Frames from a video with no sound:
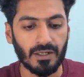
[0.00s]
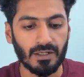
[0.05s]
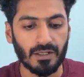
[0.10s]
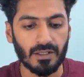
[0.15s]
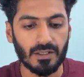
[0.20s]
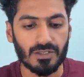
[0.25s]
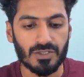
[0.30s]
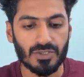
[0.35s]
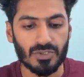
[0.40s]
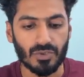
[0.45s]

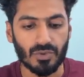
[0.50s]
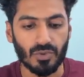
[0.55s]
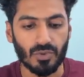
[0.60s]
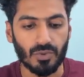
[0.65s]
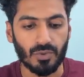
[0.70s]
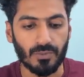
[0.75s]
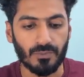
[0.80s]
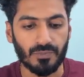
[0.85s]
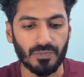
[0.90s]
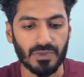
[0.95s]

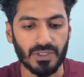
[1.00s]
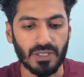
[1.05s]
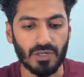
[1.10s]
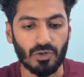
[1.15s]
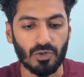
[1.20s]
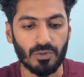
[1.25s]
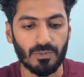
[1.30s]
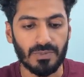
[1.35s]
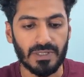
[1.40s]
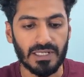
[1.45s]
so there
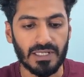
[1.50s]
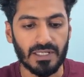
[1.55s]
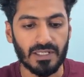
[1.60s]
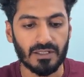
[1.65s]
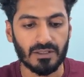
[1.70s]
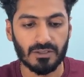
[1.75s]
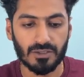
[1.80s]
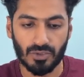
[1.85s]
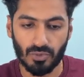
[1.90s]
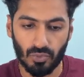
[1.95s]
will be
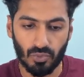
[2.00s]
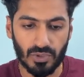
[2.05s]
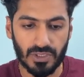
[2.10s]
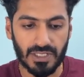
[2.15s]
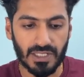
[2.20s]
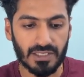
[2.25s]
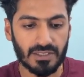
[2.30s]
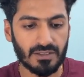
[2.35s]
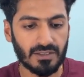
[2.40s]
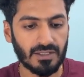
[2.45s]

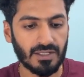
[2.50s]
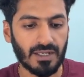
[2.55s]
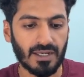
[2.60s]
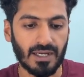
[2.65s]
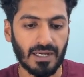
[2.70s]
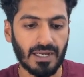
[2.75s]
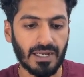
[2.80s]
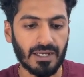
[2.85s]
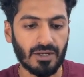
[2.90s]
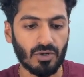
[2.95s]
toolkit.
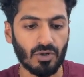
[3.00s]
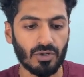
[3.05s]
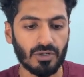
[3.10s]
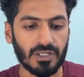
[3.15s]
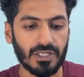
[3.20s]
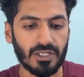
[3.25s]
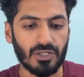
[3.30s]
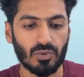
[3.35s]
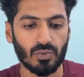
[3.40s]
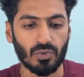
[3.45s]
I
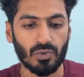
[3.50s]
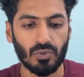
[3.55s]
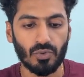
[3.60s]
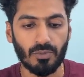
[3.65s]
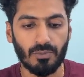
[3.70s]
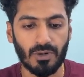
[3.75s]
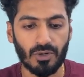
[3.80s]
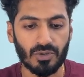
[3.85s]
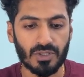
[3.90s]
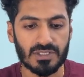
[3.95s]
already told you
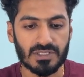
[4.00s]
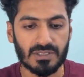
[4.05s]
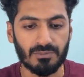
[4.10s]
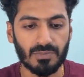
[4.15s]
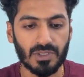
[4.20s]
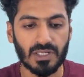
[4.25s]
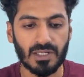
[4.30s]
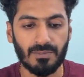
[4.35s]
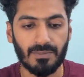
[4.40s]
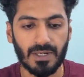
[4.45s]
about a simple
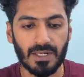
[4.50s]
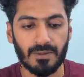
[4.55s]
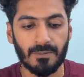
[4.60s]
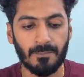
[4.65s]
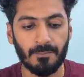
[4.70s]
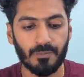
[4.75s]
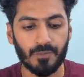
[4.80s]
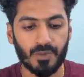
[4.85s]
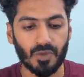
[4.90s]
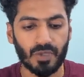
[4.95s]
command.
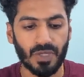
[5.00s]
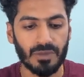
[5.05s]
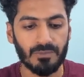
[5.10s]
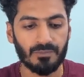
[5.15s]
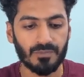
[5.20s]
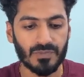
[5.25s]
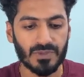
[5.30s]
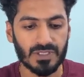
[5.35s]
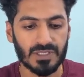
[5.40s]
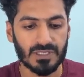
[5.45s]
Okay,
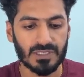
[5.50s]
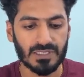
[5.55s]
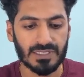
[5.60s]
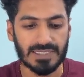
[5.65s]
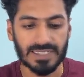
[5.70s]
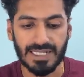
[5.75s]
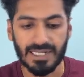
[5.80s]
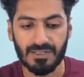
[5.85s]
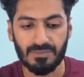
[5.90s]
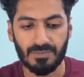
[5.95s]
this is the
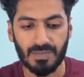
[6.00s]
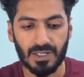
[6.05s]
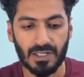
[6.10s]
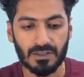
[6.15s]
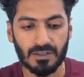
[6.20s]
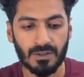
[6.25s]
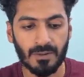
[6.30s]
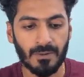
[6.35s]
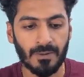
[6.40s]
second part.